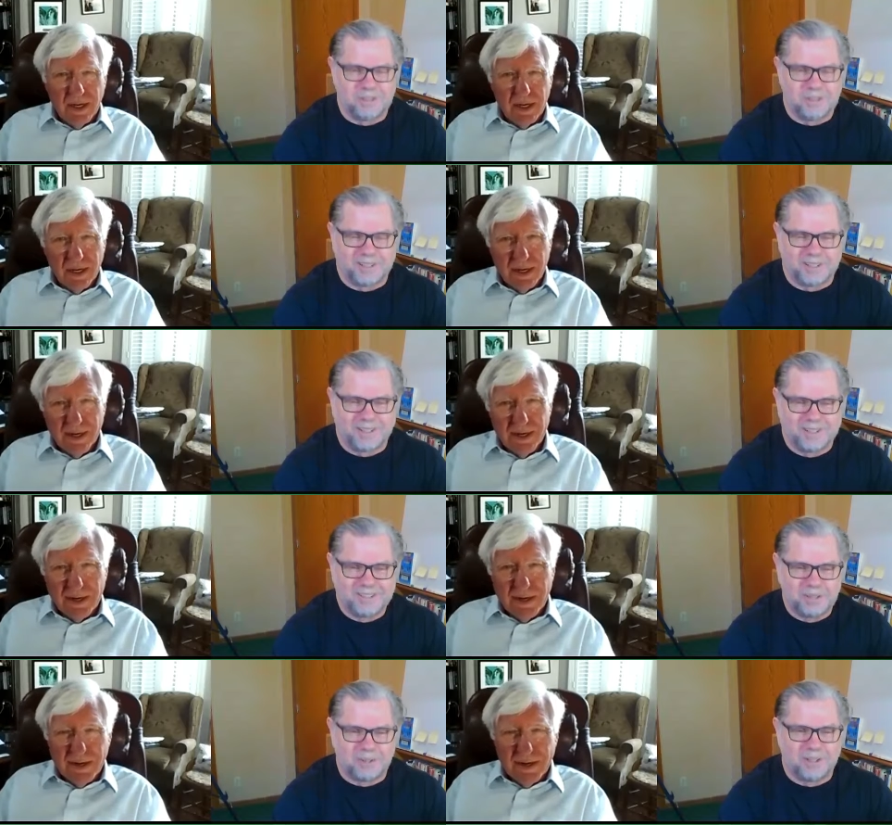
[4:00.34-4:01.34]
Speaker 1: you were a, you
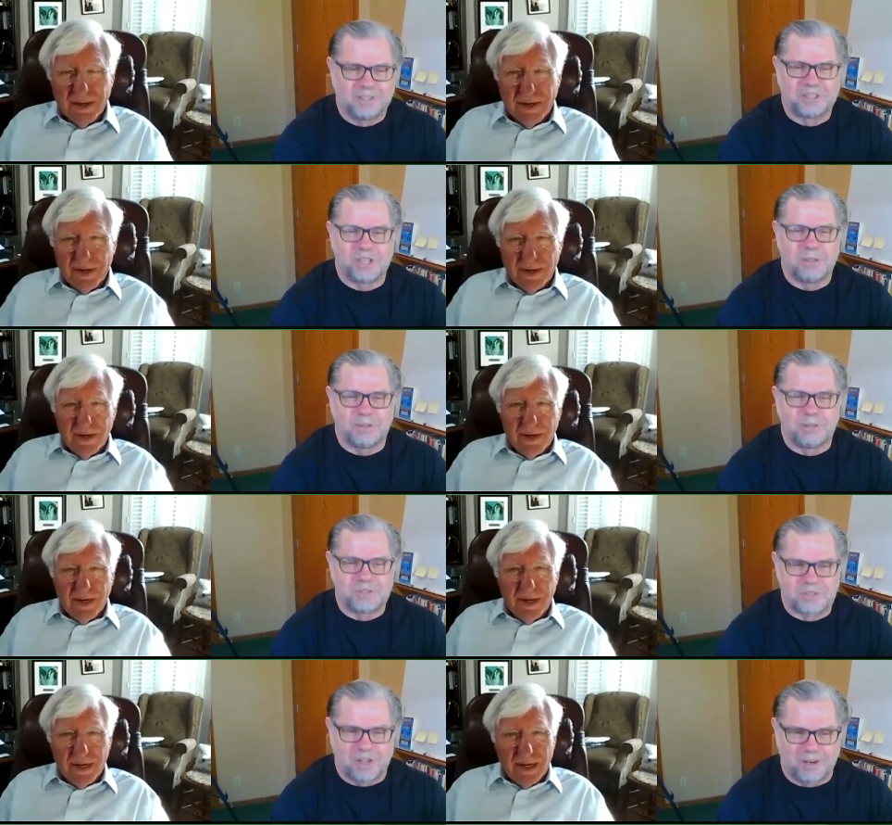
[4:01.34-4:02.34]
were a genuine
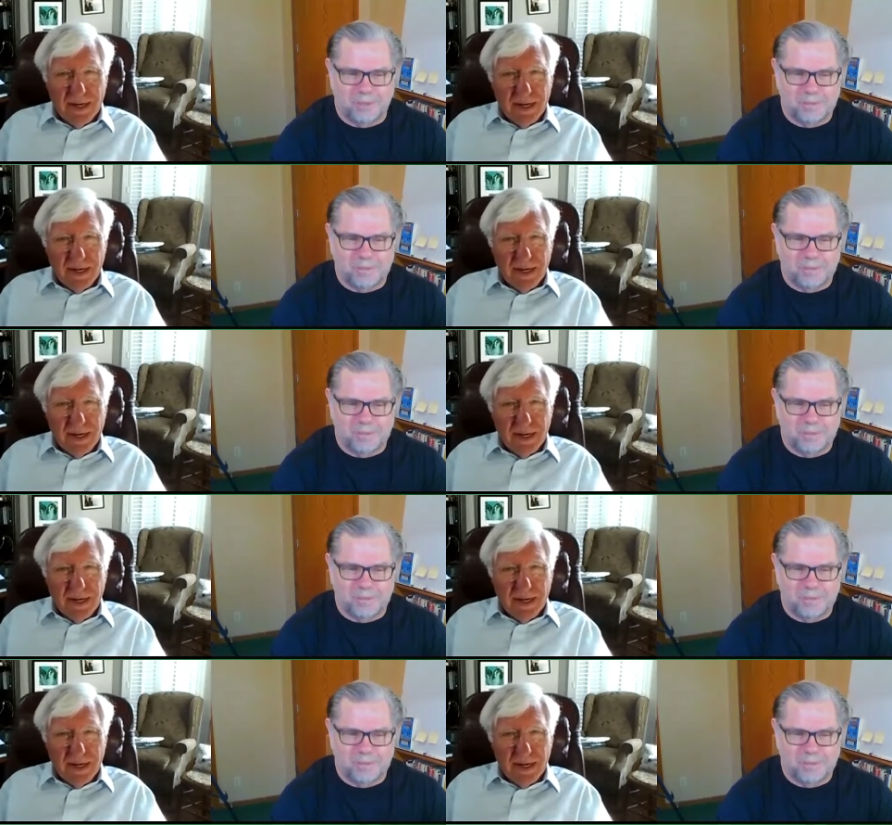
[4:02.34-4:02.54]
startup.